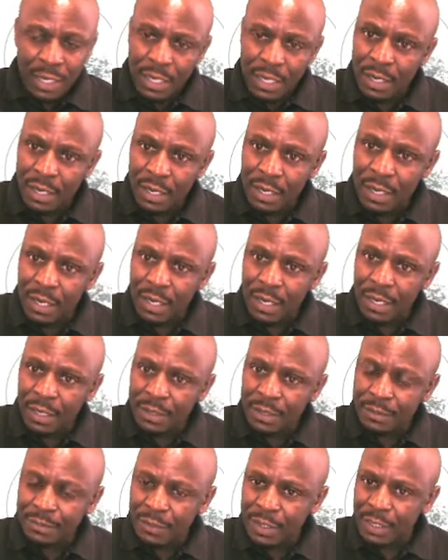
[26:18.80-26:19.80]
uh, uh
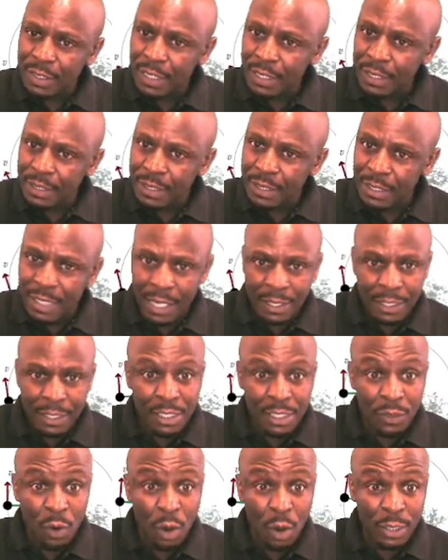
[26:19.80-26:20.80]
the
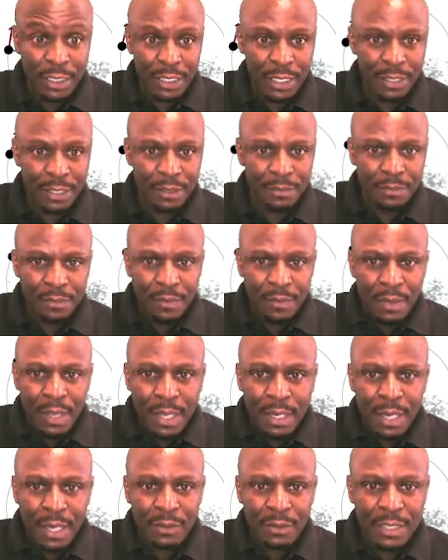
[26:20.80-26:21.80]
integration constant
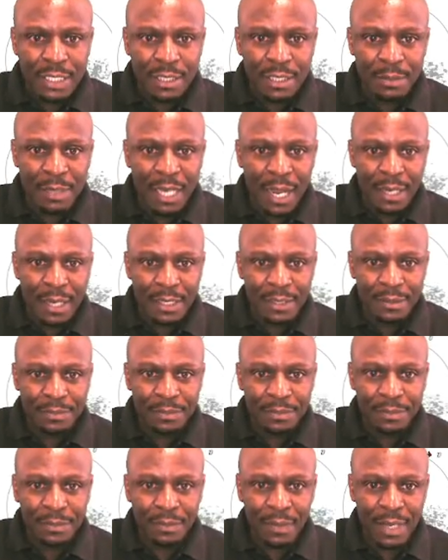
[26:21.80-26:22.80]
now, similarly,
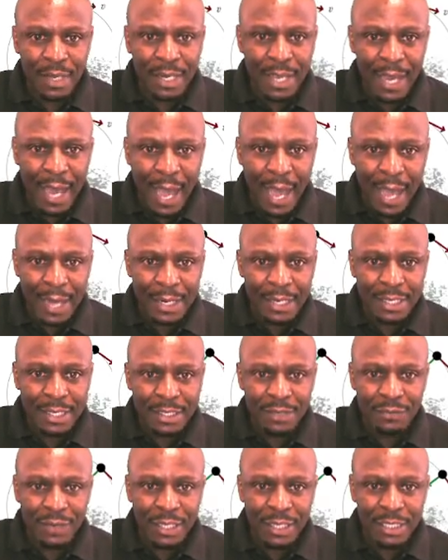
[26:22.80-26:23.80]
the r as a
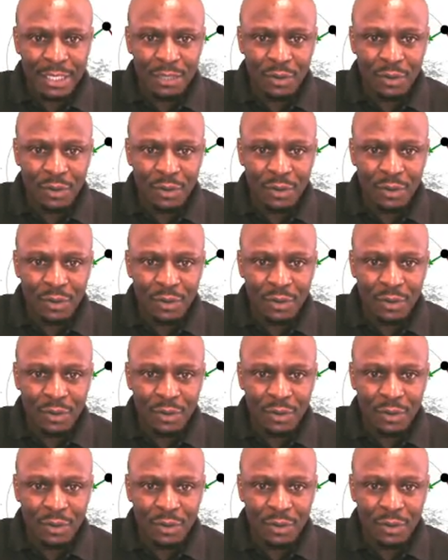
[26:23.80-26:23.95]
function